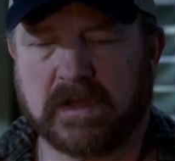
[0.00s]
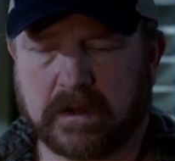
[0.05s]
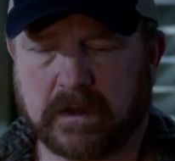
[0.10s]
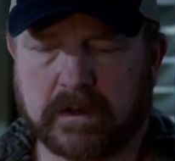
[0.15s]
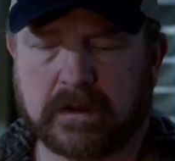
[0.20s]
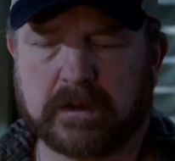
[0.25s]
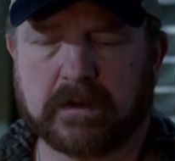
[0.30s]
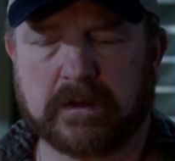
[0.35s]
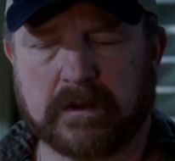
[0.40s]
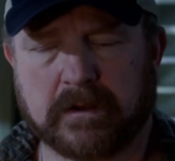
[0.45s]

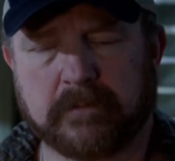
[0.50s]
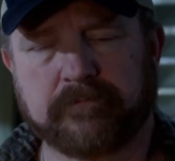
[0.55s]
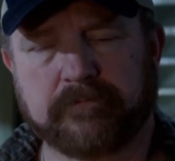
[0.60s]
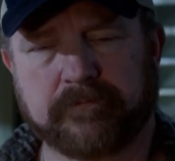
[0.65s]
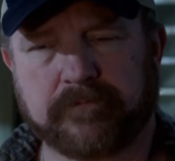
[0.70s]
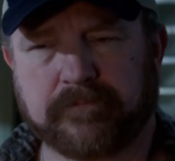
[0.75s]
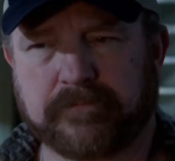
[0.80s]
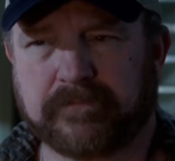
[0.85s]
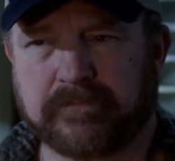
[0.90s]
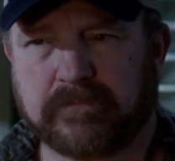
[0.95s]
Number
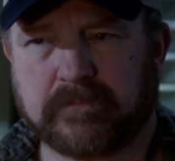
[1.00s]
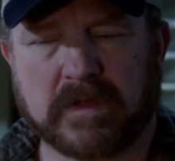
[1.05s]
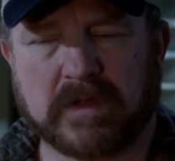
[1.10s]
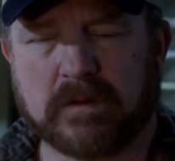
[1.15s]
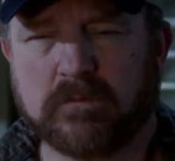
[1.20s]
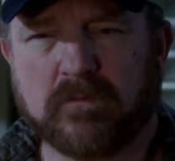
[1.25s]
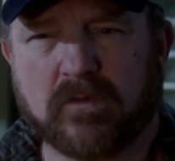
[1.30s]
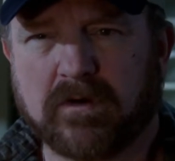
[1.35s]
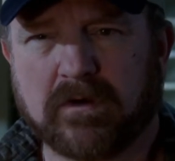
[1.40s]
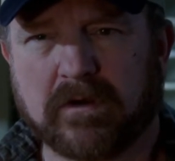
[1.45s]
six,
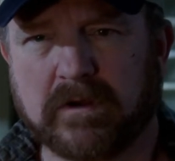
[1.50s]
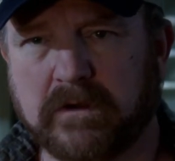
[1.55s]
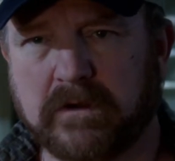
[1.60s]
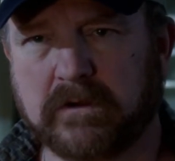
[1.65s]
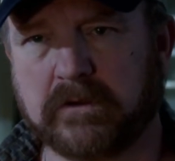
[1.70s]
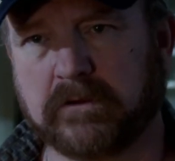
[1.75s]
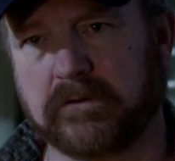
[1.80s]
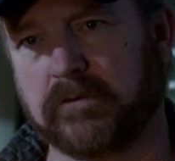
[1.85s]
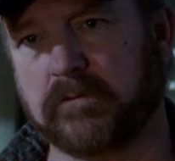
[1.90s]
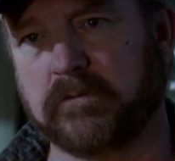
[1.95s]
Bobby's
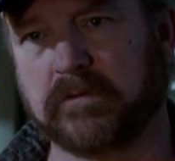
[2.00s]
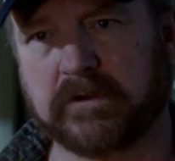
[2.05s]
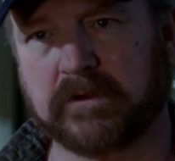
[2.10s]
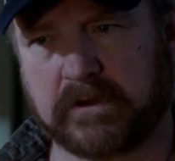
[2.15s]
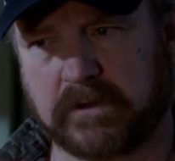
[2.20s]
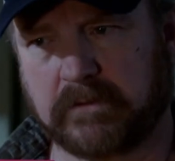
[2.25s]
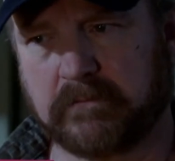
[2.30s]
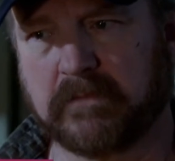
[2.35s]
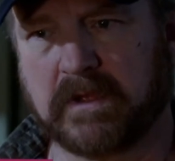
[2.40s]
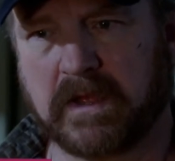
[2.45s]
life
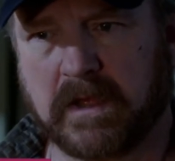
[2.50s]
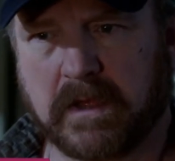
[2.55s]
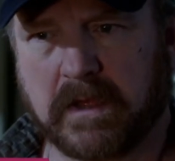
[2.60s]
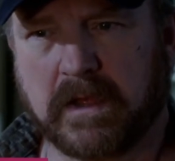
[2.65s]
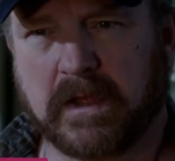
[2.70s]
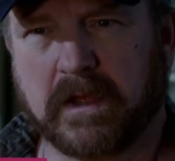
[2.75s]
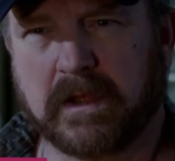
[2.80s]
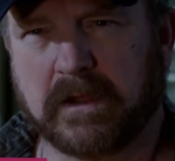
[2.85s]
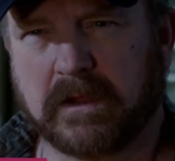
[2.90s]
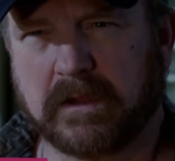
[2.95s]
advice.
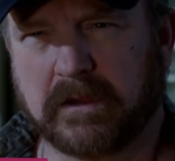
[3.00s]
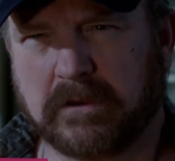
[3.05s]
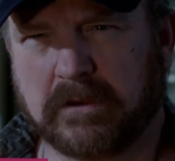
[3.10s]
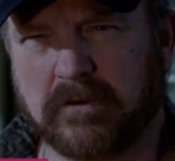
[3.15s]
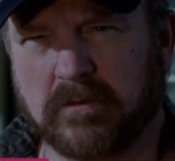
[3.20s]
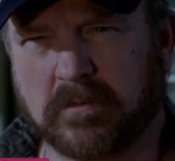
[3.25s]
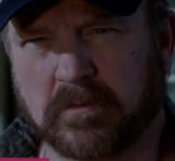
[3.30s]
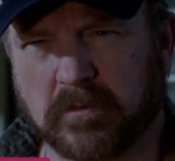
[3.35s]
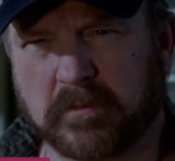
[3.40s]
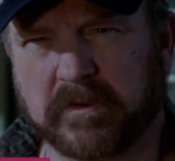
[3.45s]

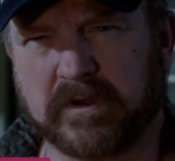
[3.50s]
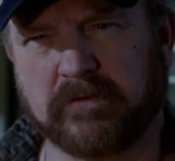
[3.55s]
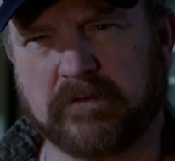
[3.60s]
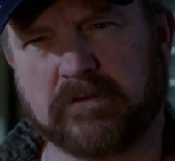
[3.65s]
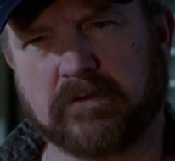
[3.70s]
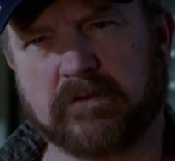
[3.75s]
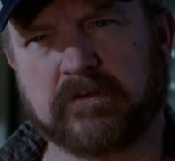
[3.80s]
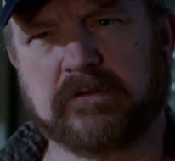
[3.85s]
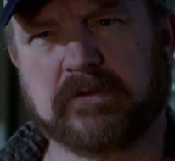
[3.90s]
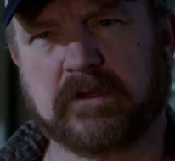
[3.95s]
Bobby Singer
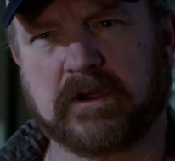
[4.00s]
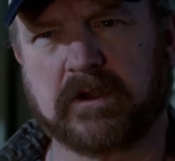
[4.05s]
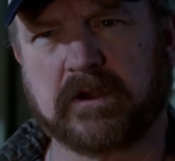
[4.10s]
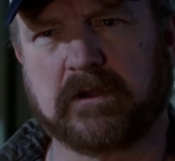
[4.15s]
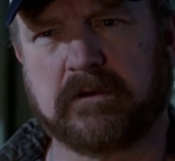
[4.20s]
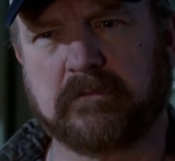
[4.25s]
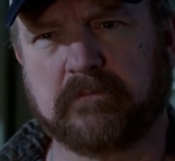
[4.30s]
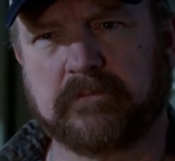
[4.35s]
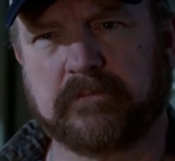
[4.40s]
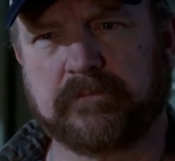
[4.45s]
is the
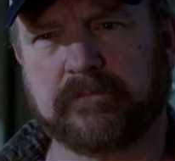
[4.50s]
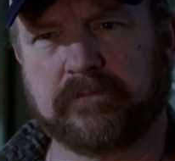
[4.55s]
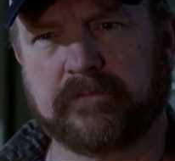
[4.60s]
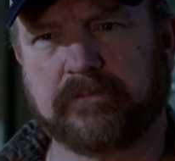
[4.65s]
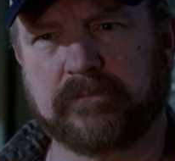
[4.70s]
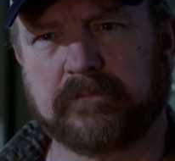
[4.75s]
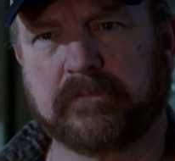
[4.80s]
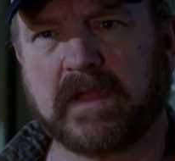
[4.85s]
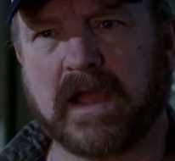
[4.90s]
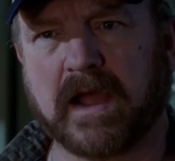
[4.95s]
gruff,
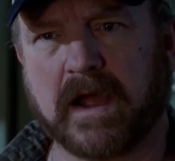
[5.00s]
dependable